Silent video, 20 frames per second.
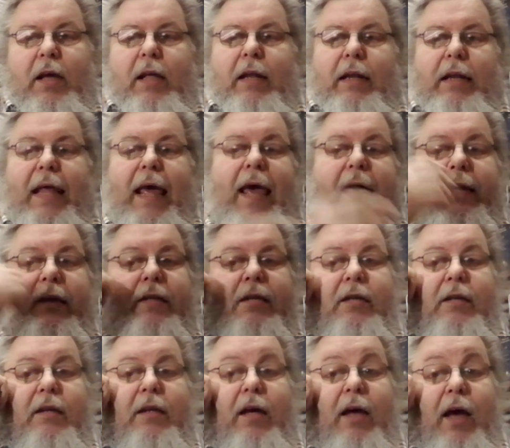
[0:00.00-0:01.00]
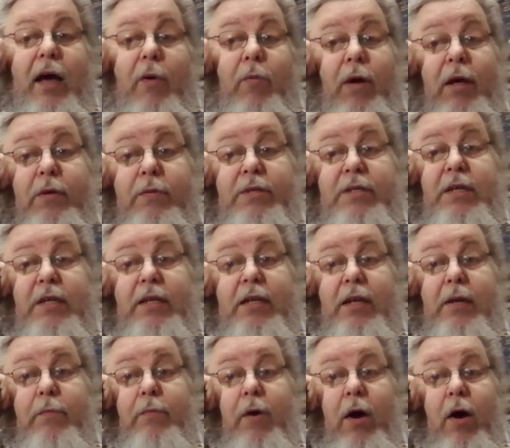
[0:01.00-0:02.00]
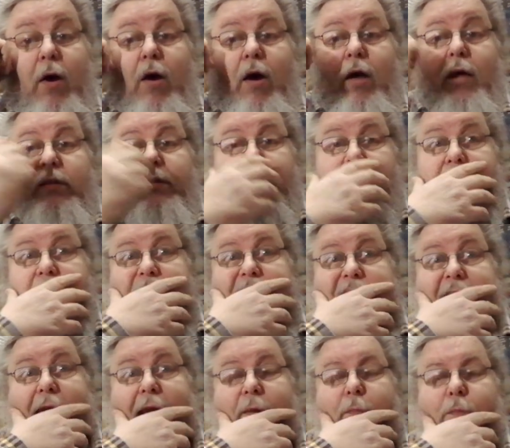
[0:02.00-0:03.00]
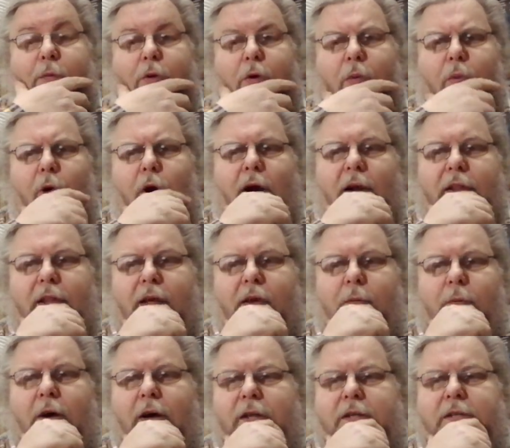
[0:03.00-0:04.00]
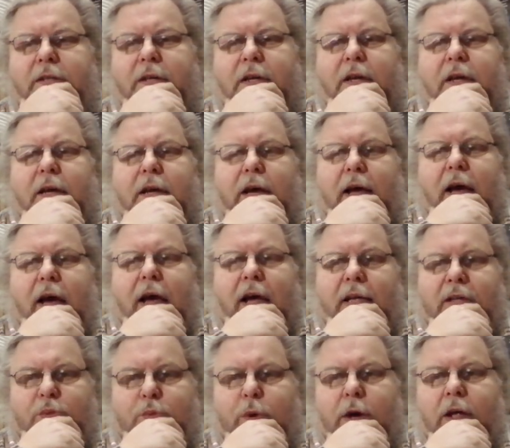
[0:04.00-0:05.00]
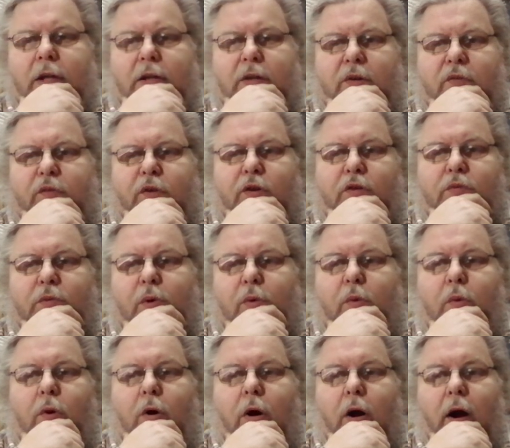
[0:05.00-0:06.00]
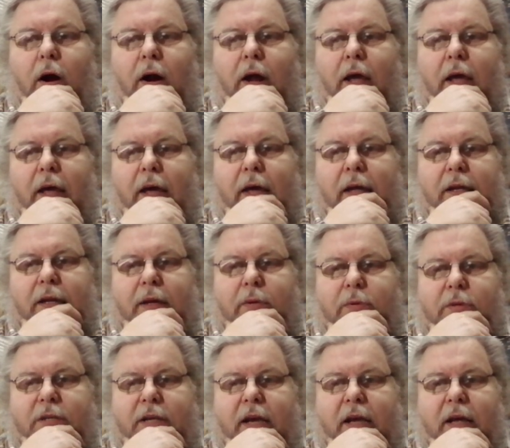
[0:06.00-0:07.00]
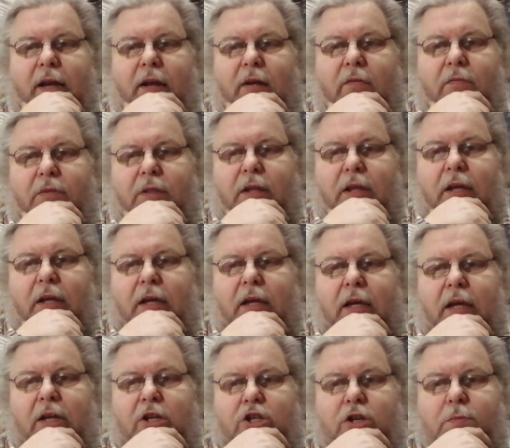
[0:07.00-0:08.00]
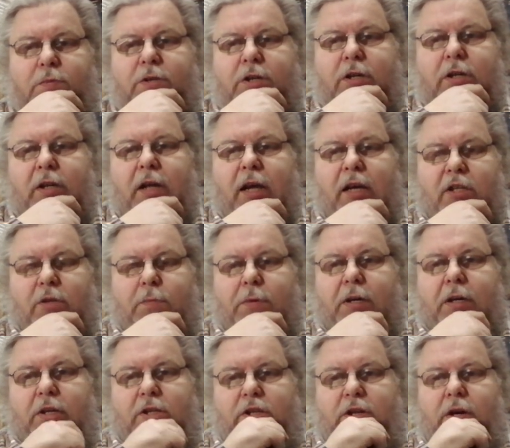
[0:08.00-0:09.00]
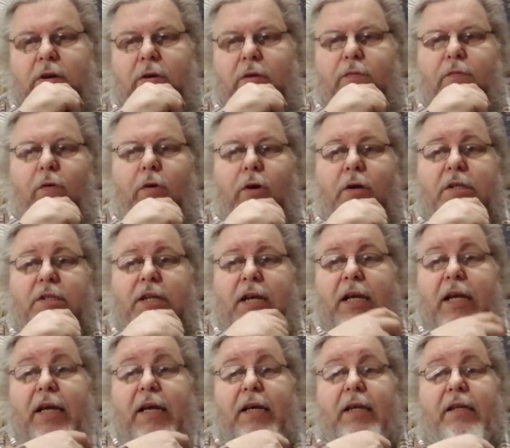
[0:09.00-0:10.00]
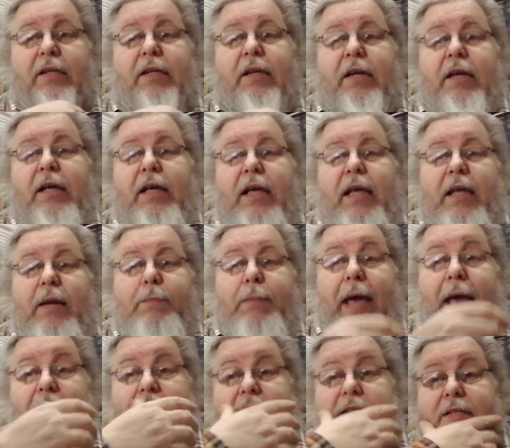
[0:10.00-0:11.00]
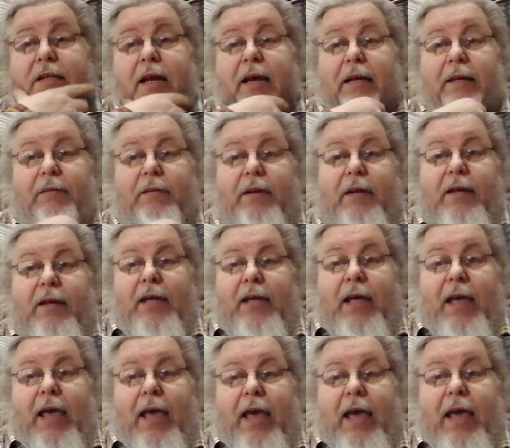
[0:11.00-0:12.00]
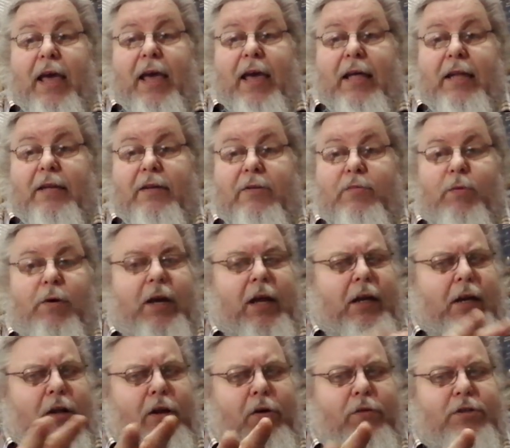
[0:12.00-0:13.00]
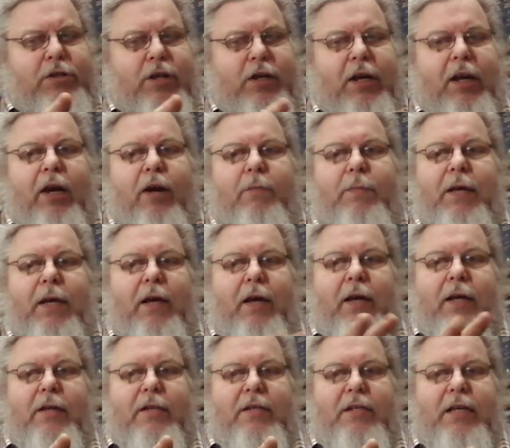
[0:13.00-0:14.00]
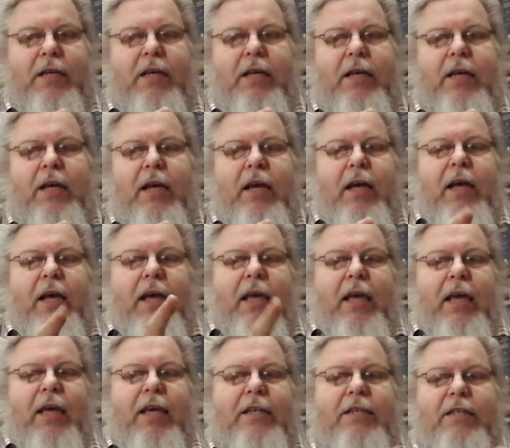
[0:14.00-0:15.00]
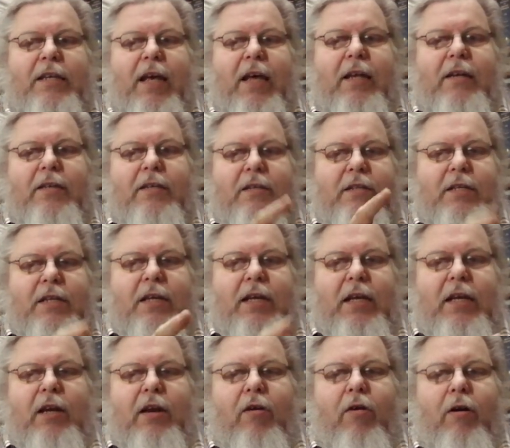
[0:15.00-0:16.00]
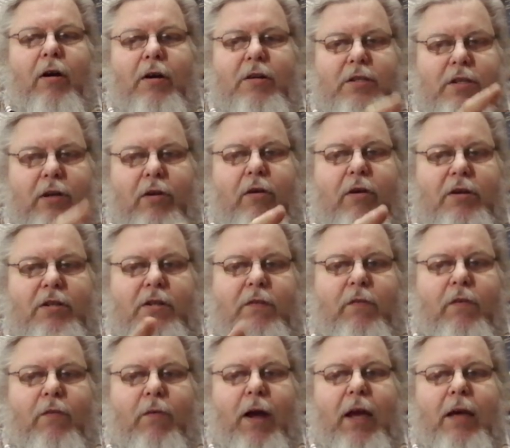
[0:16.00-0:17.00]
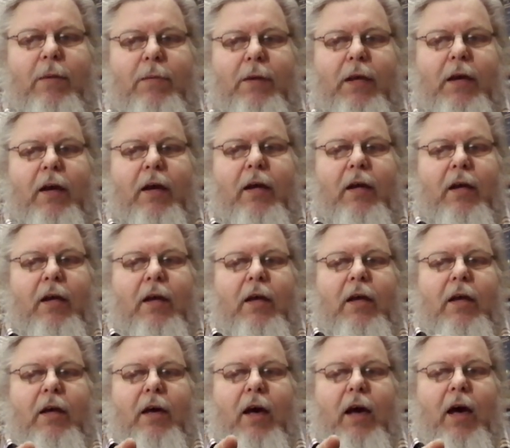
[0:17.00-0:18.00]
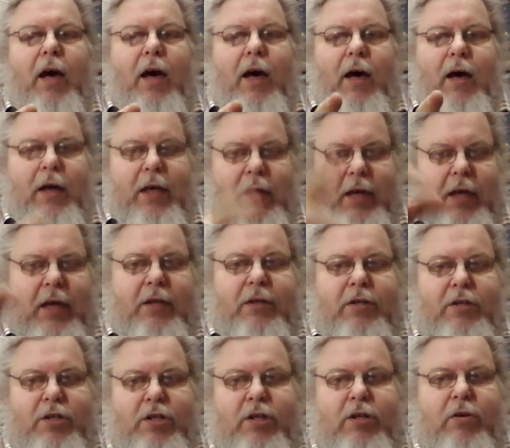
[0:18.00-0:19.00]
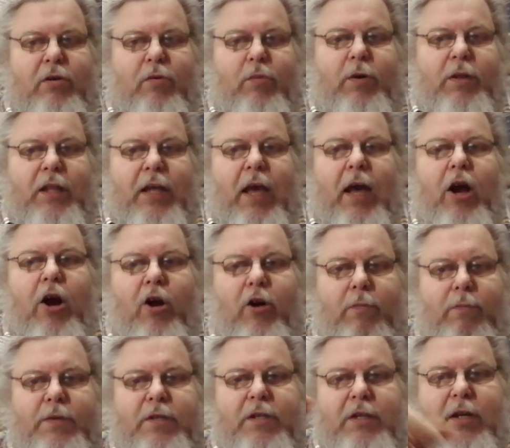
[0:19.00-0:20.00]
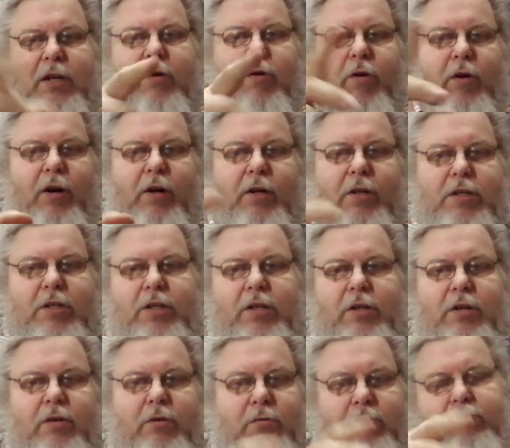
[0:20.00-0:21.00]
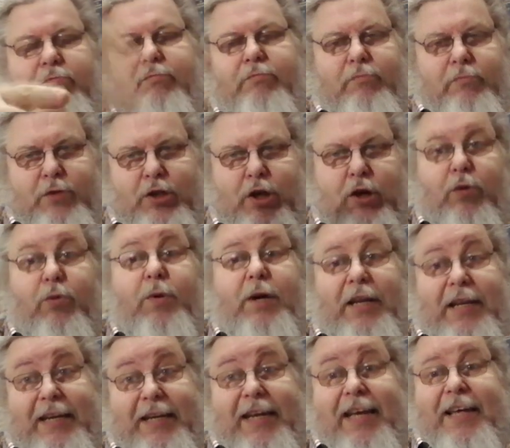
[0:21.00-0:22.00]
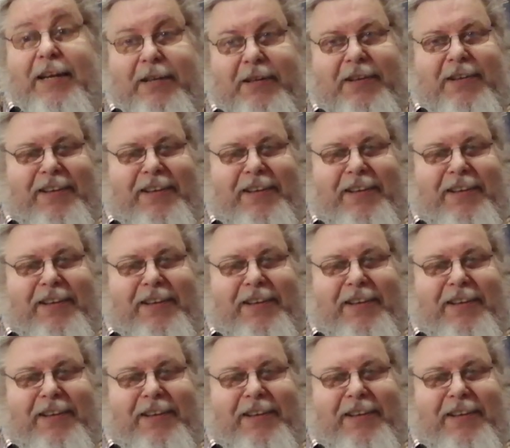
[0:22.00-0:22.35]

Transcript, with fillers: led uh, while he was in the uh, Second Boer War, I think it was, uh, as well as First World War, and he was head of the Egyptian Expeditionary Force and in Palestine. And we're getting closer here because he he sent T. E. Lawrence, Lawrence of Arabia, uh, into with the Arabs in order to do what he did.